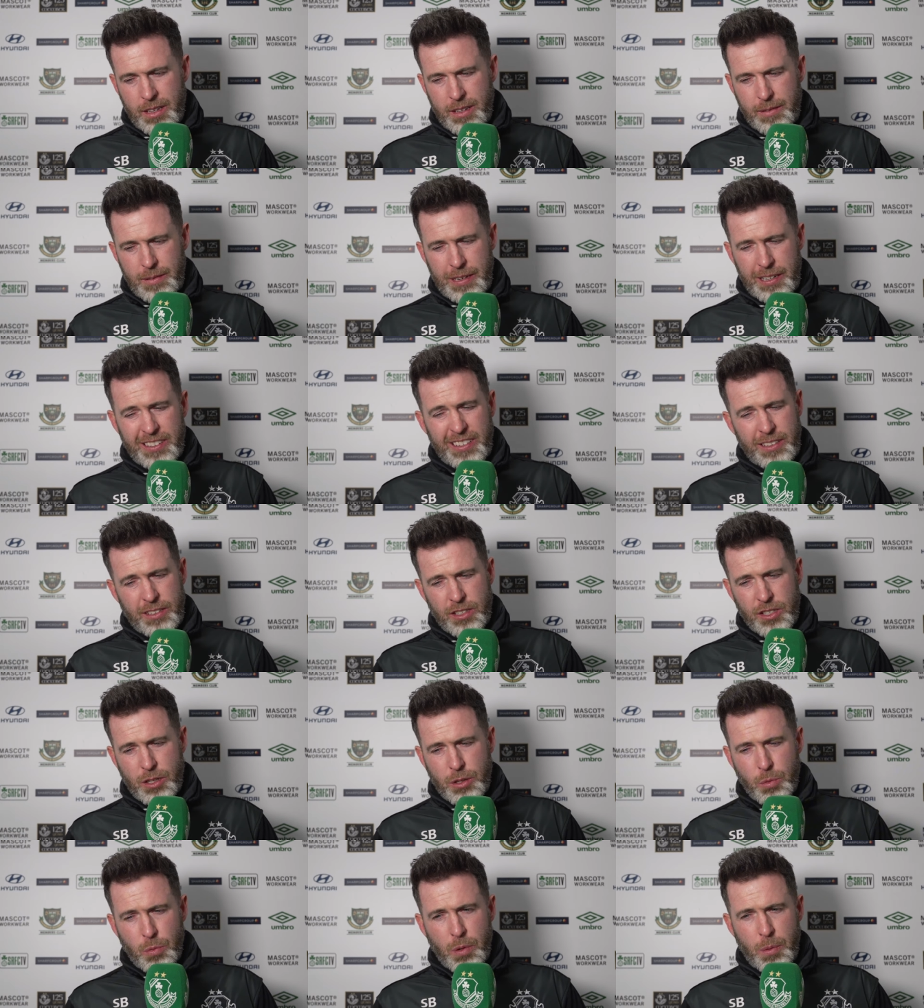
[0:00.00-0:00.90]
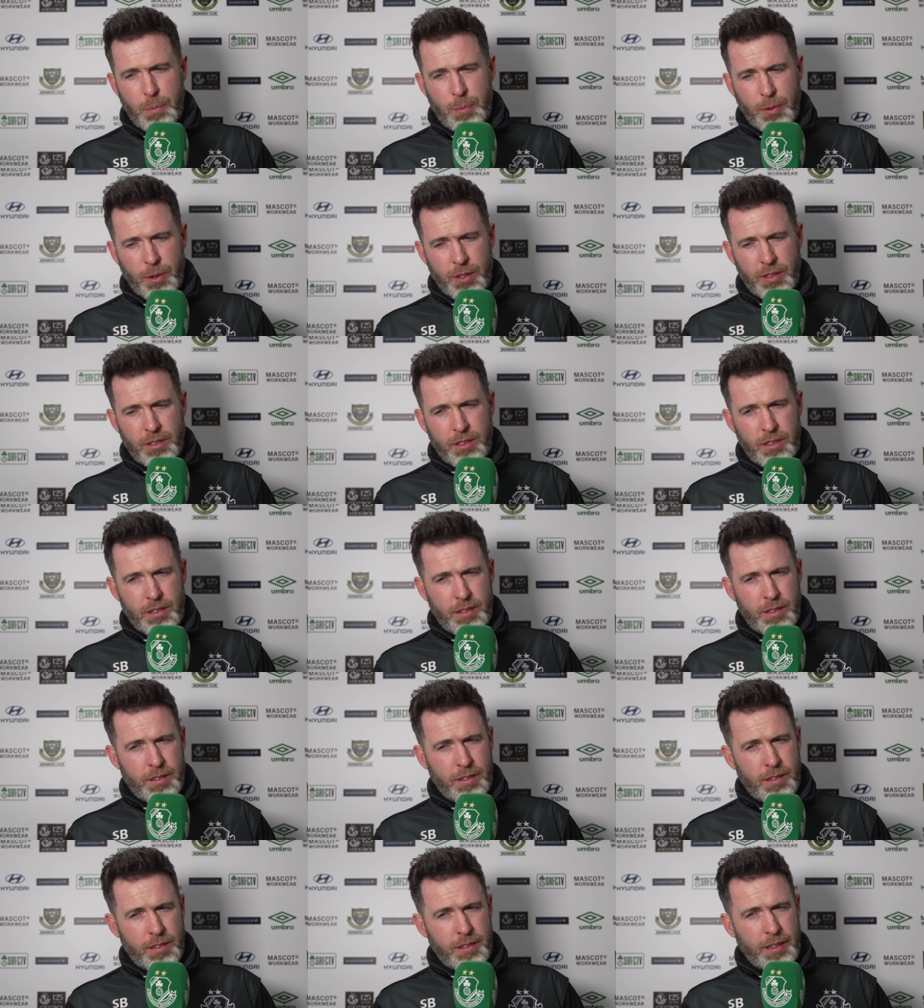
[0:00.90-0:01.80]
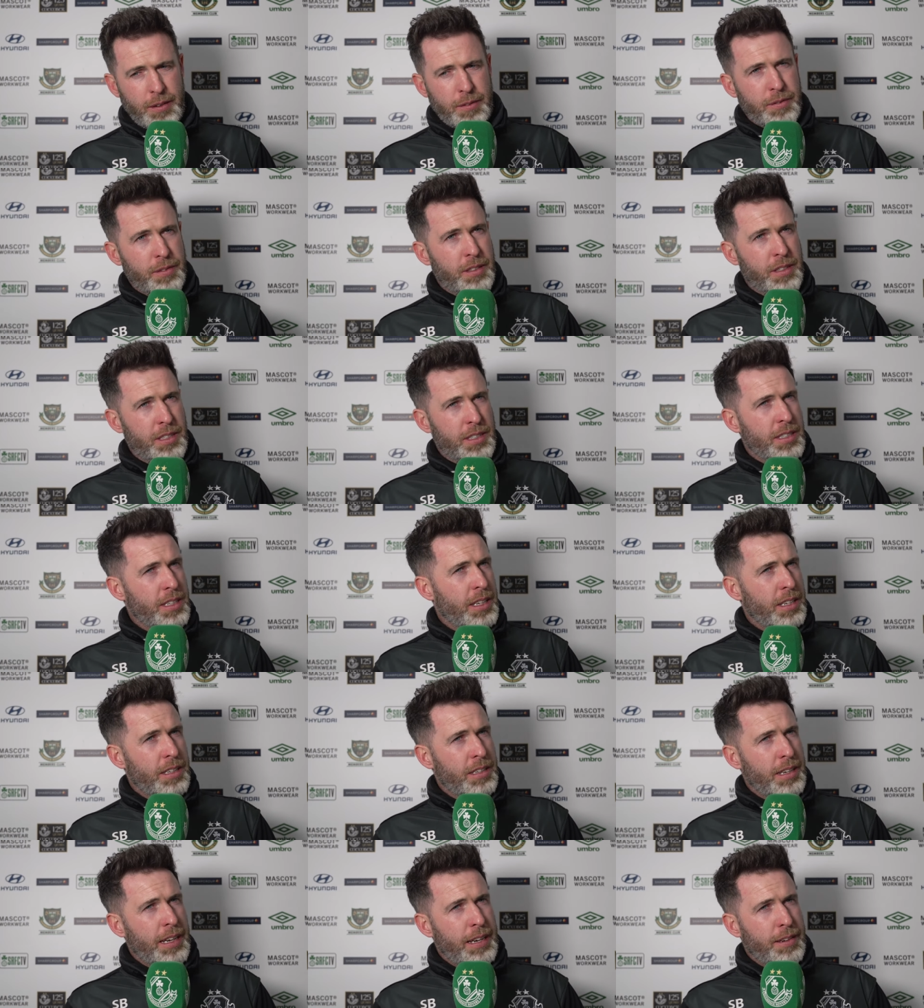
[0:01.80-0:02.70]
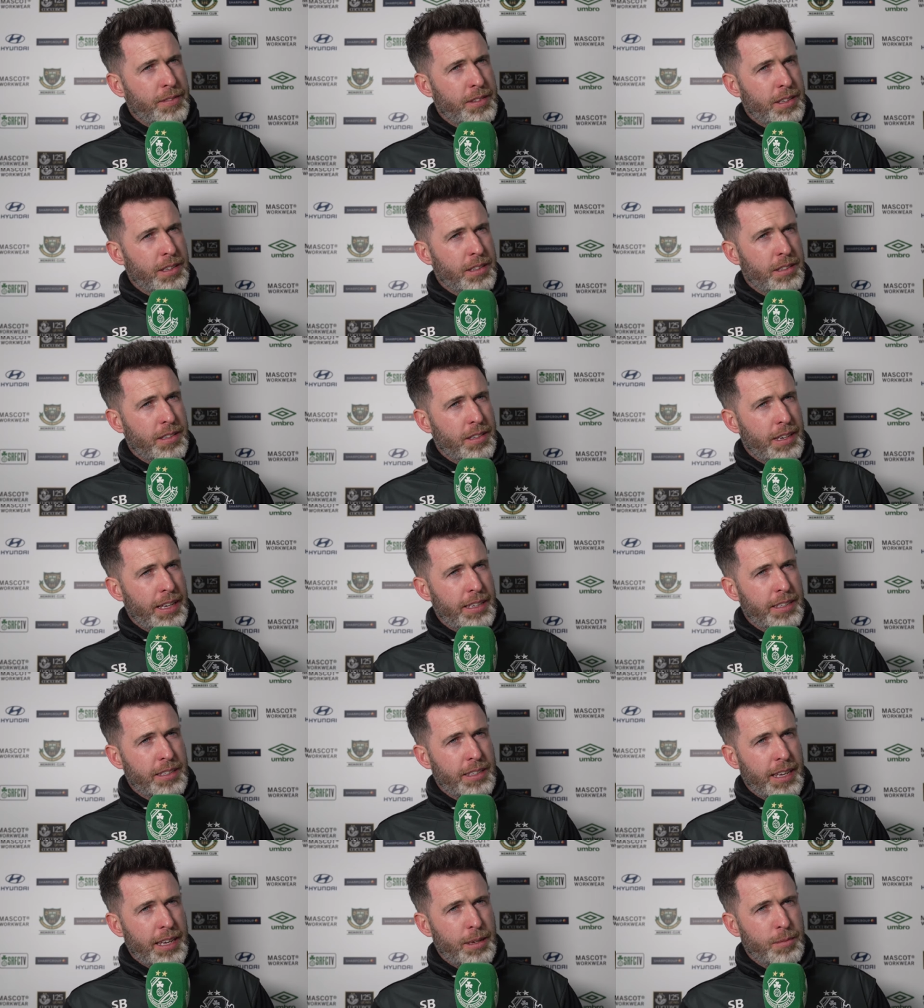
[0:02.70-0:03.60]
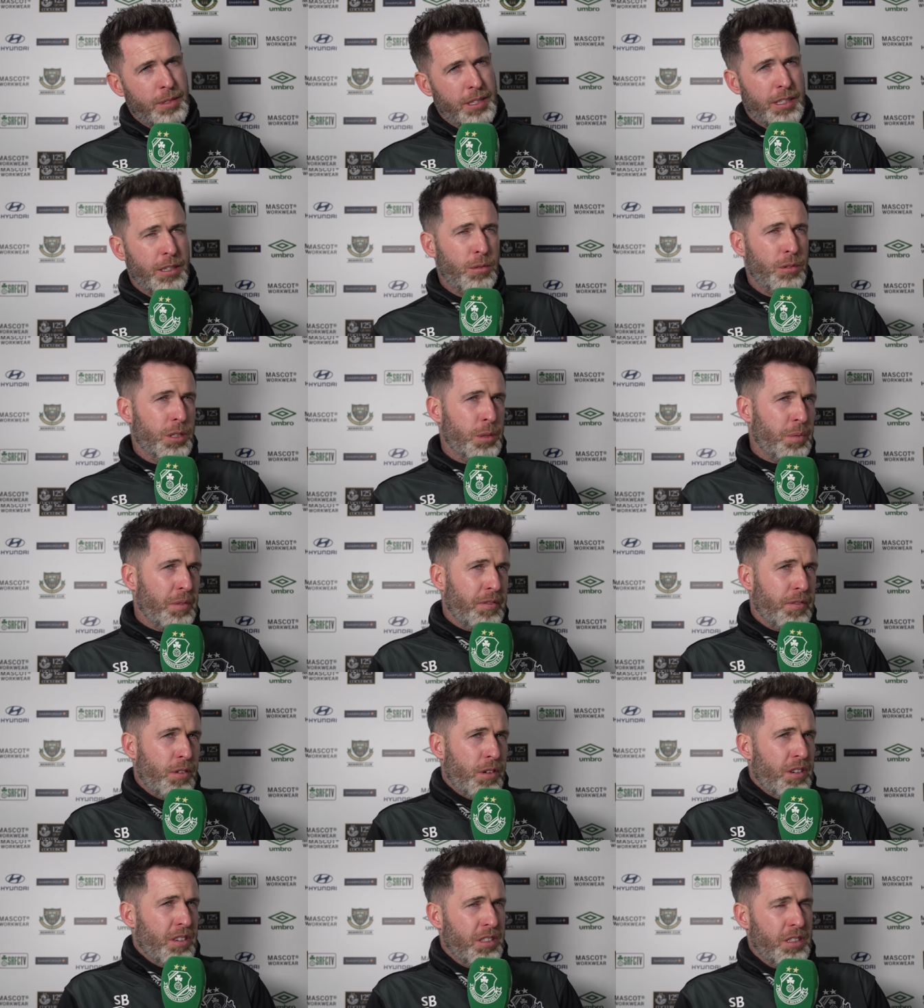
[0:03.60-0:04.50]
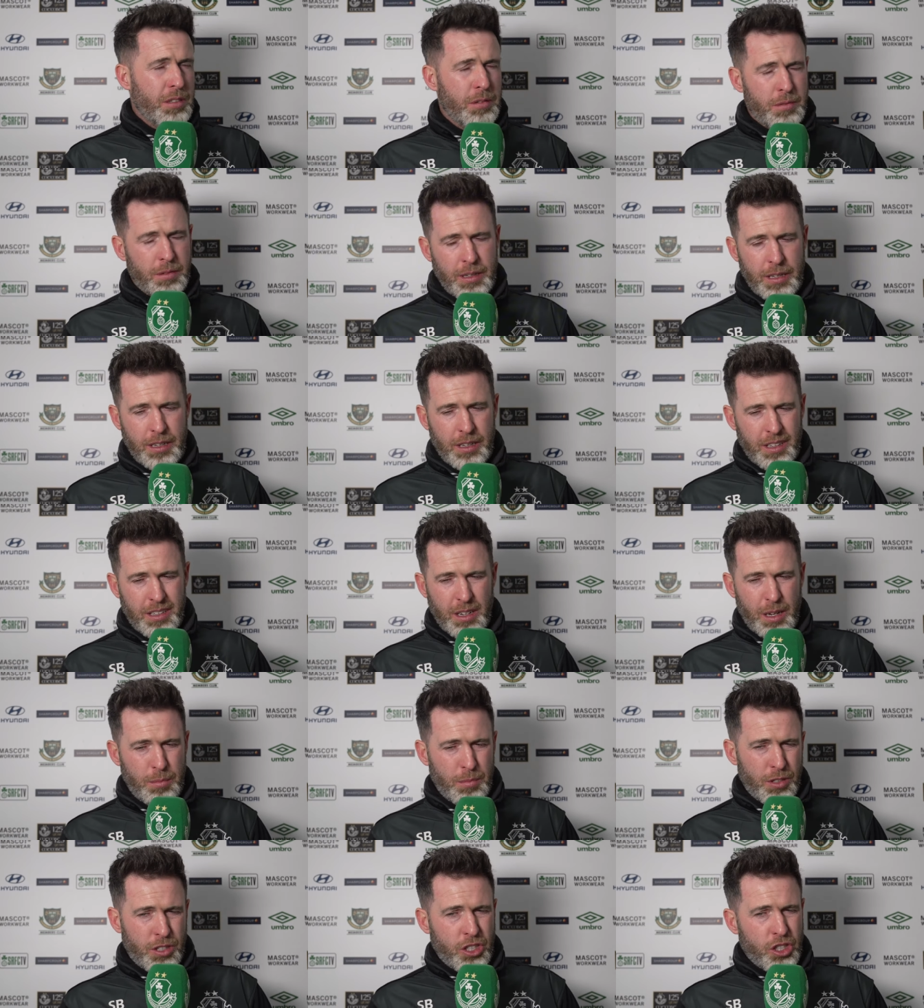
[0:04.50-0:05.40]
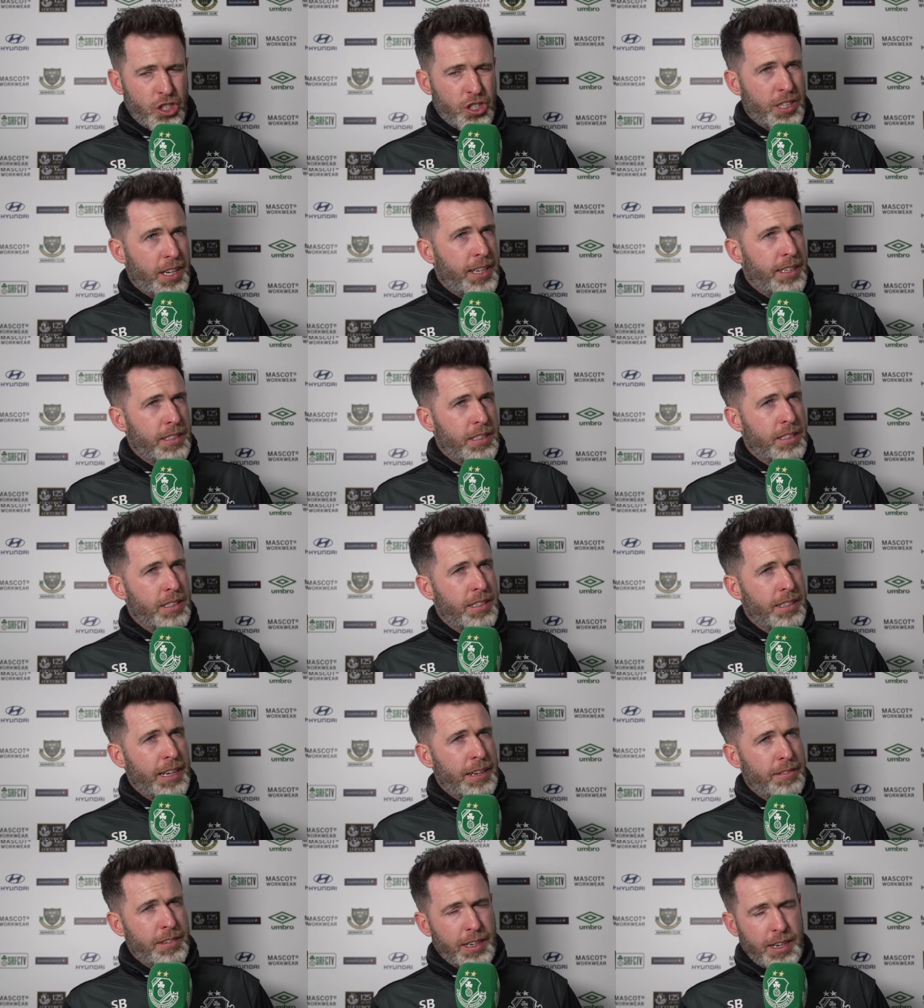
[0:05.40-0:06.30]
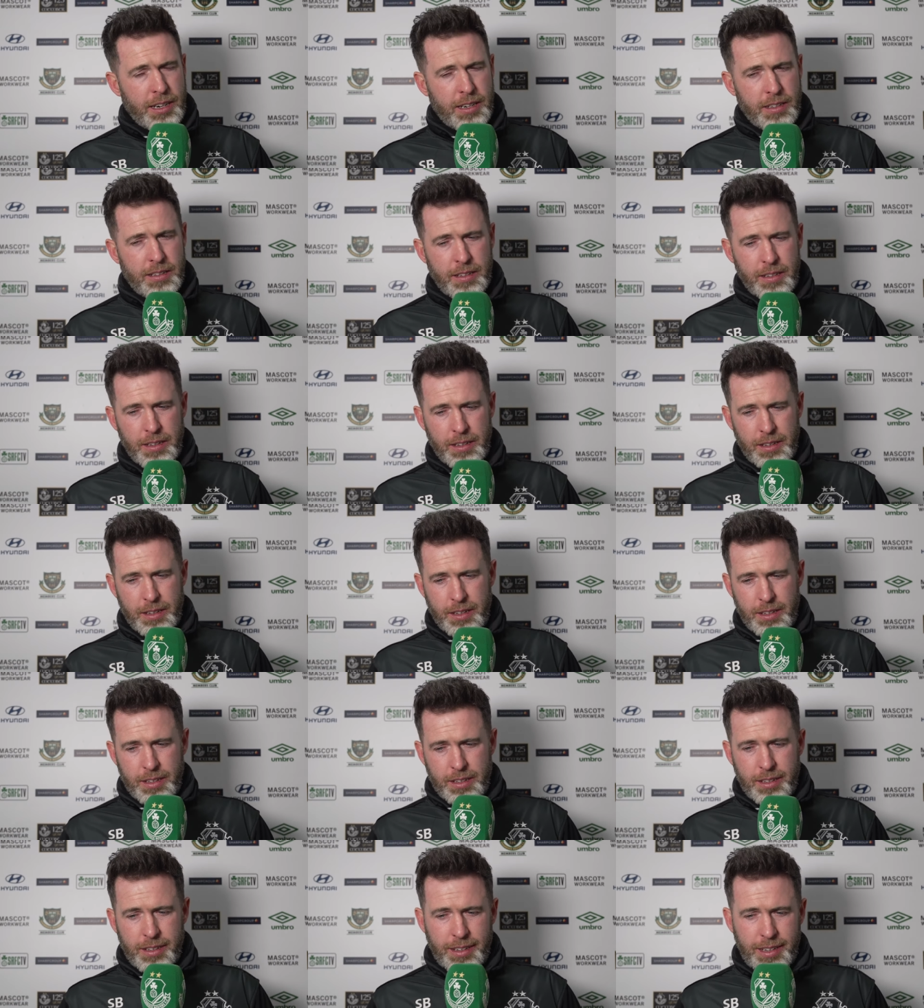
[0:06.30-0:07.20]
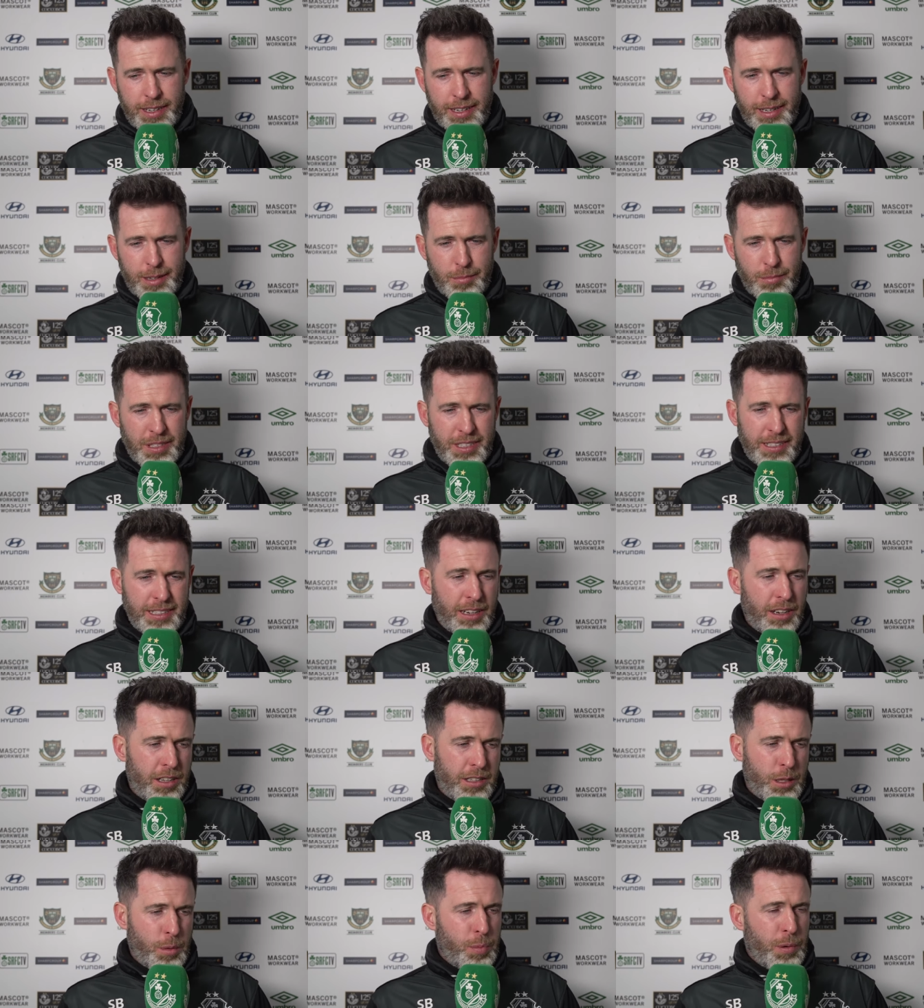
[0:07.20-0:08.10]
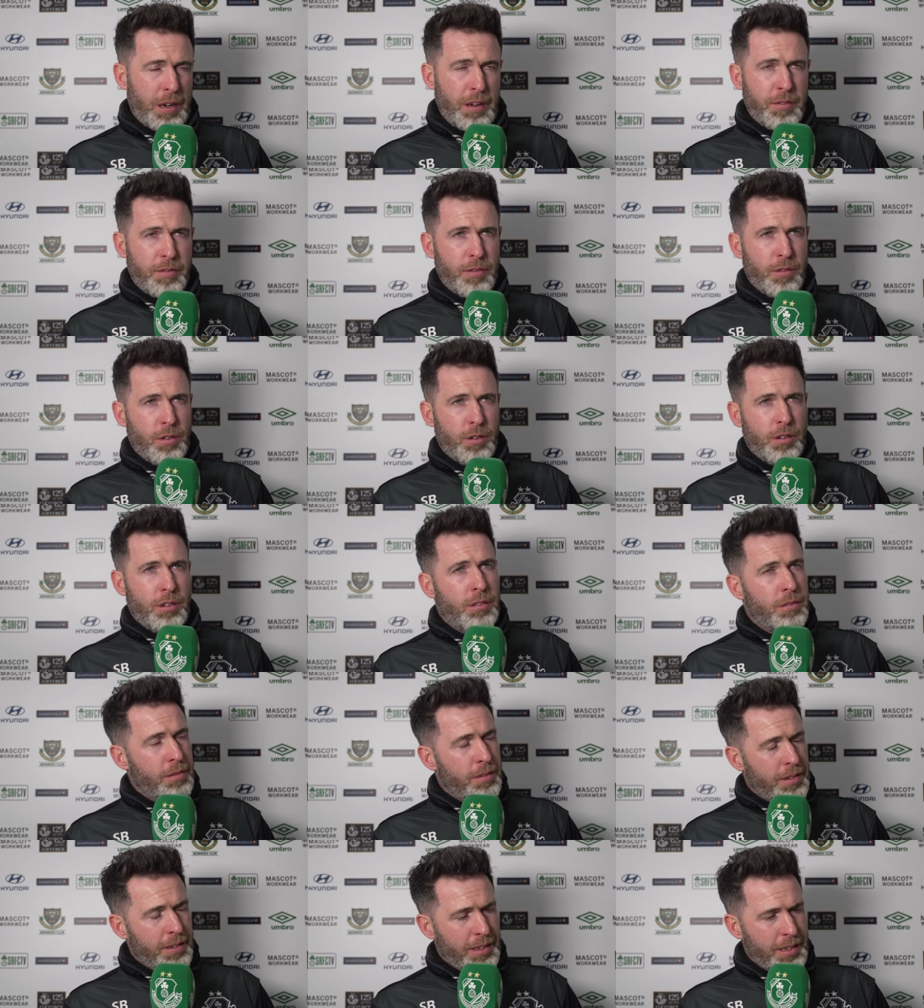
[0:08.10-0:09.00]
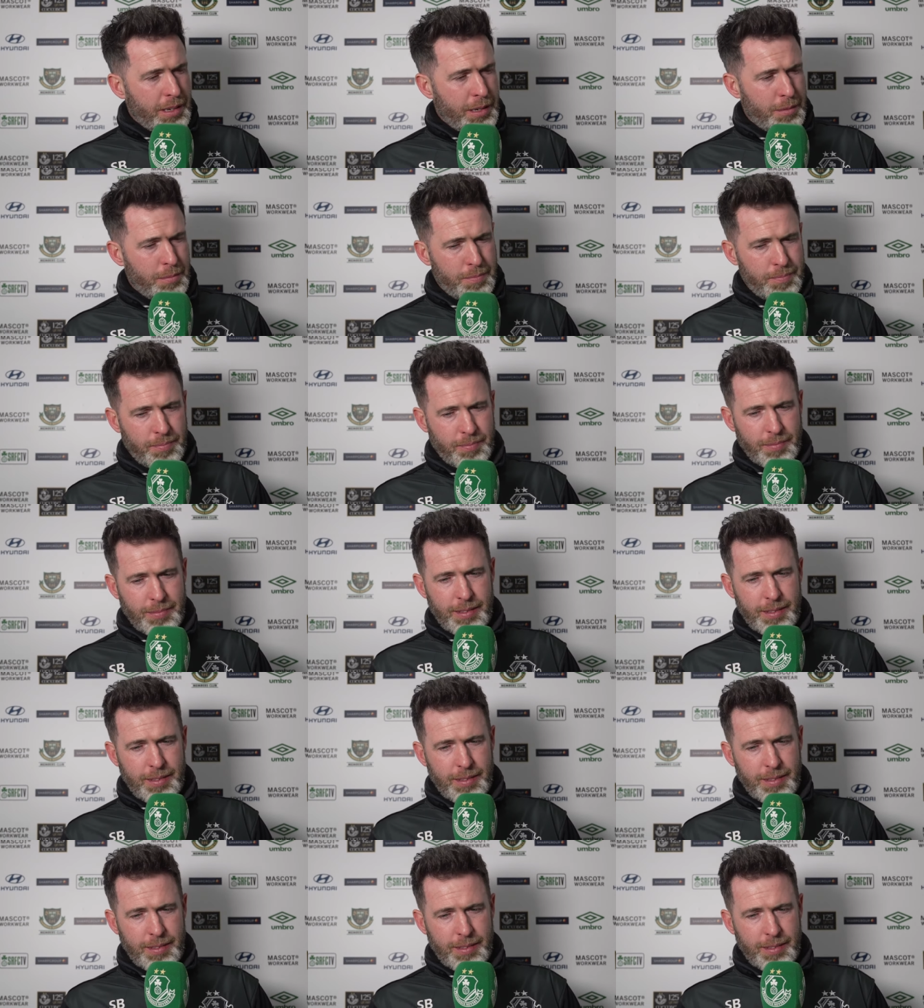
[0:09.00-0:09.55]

Well, I think there's only one point difference, is it, after today's games than there was before. So not much has changed in that regard. Um, it's still all to play for. Um,